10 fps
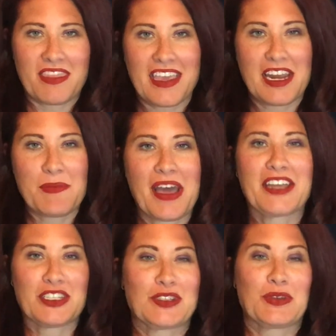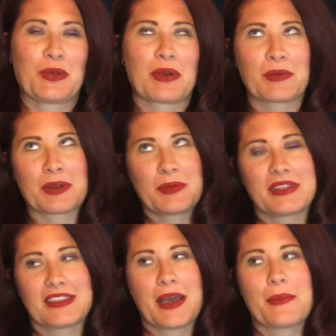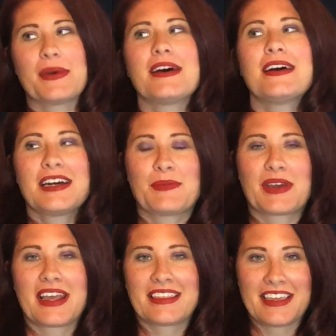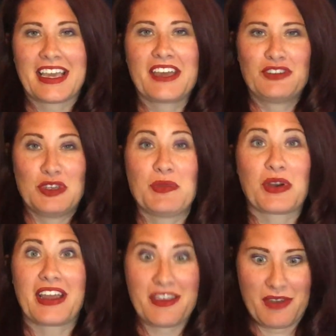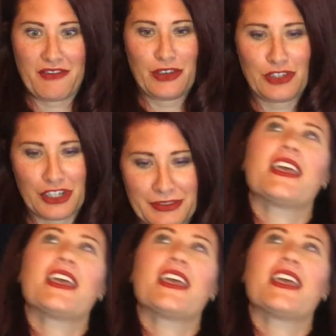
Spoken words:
thinking about. I just don't know where I want to put them, but I think I have 2 more in my future.